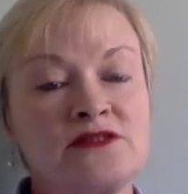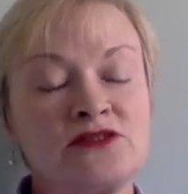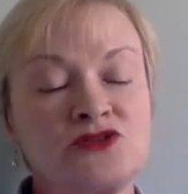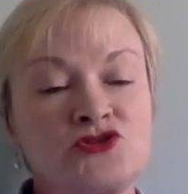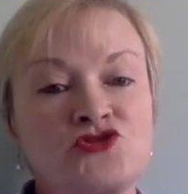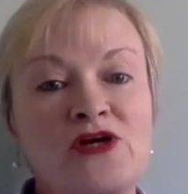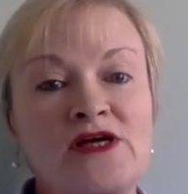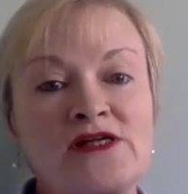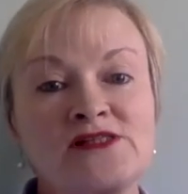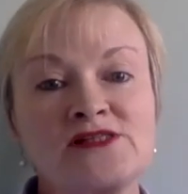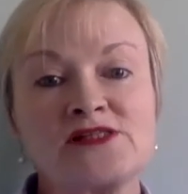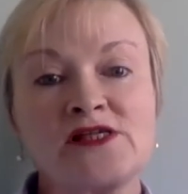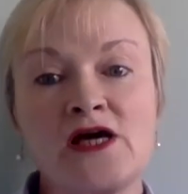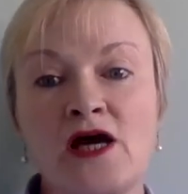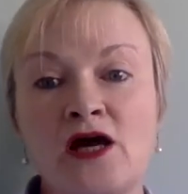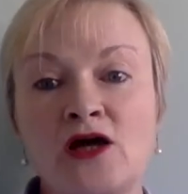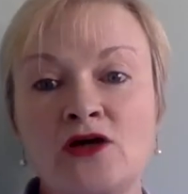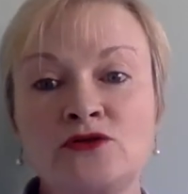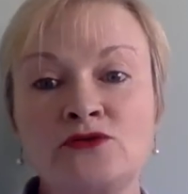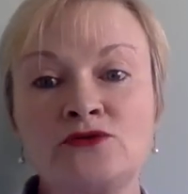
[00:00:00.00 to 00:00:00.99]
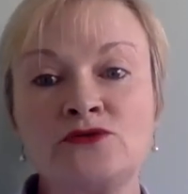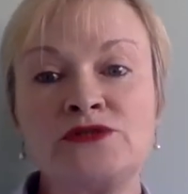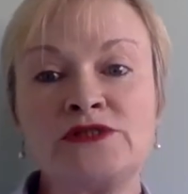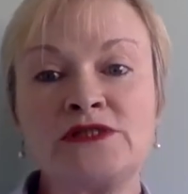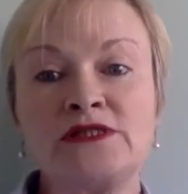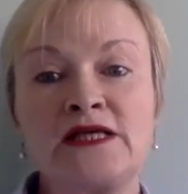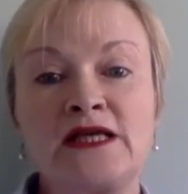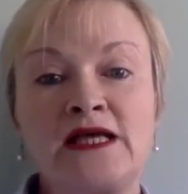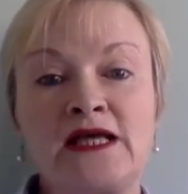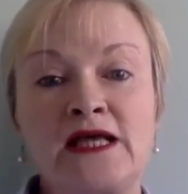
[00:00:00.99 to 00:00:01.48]
trust owed
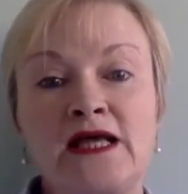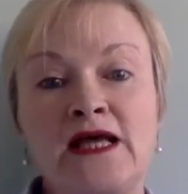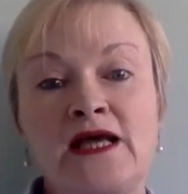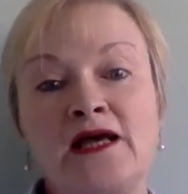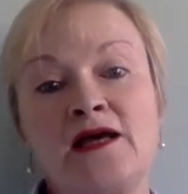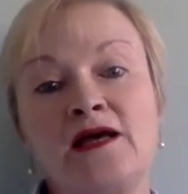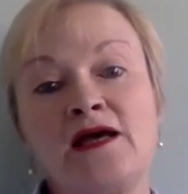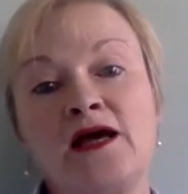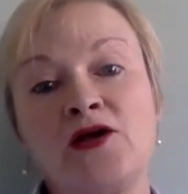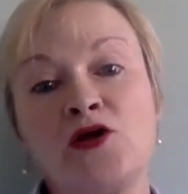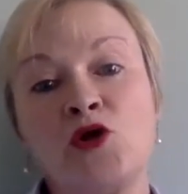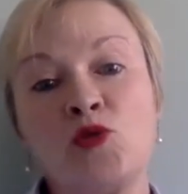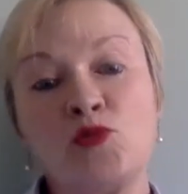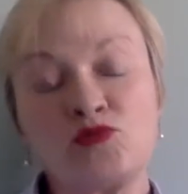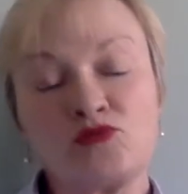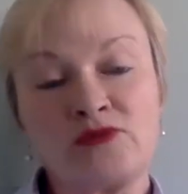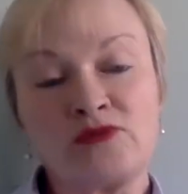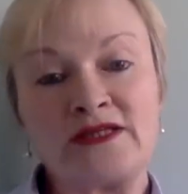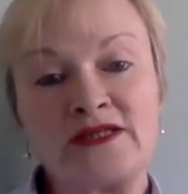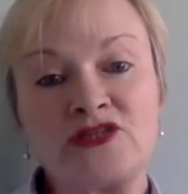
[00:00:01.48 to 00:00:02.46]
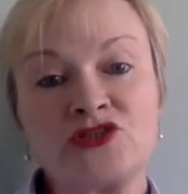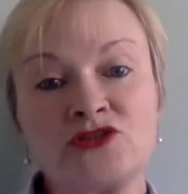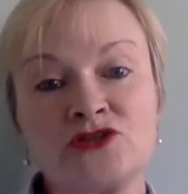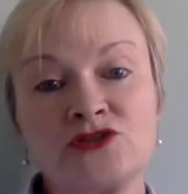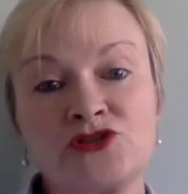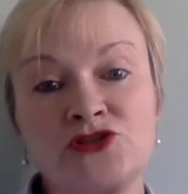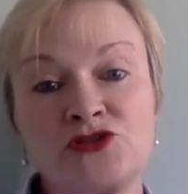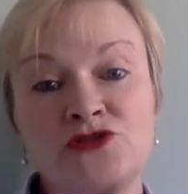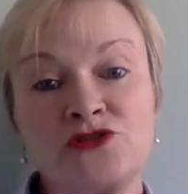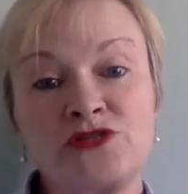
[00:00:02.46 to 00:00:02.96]
an operational
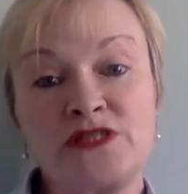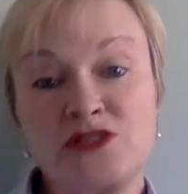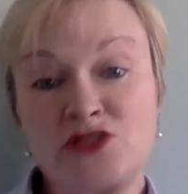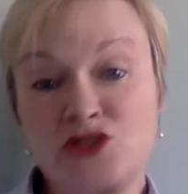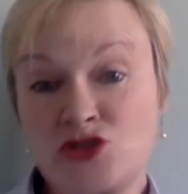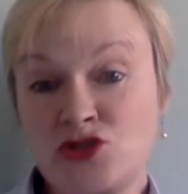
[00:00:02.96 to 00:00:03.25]
duty